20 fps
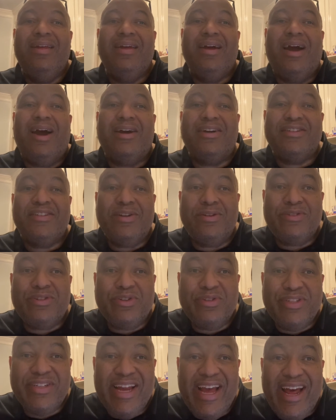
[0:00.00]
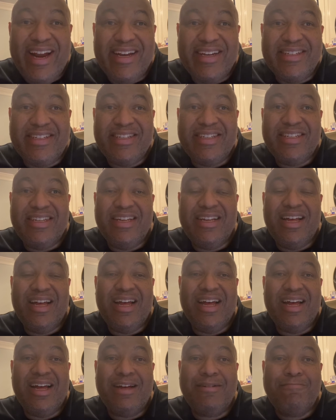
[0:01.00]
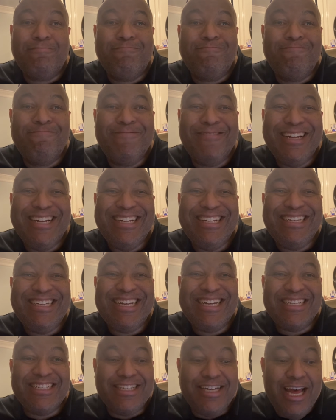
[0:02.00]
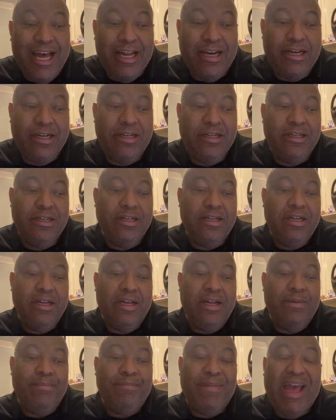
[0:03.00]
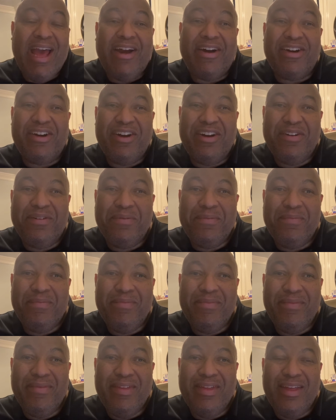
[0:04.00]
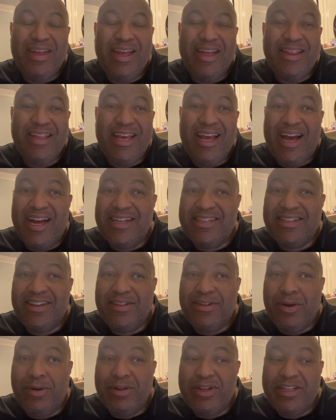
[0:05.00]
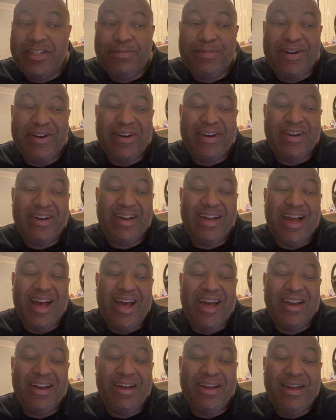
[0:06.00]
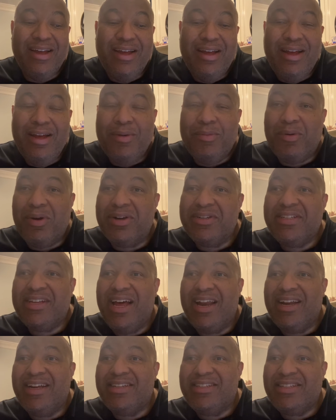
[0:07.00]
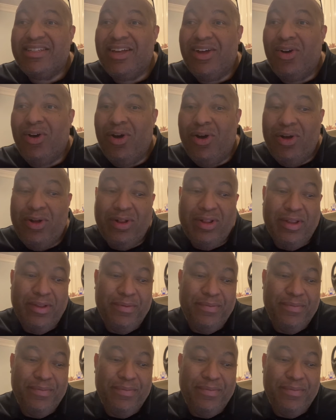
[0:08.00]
Our social status does not matter in the eyes of the Holy Spirit. God works on us all.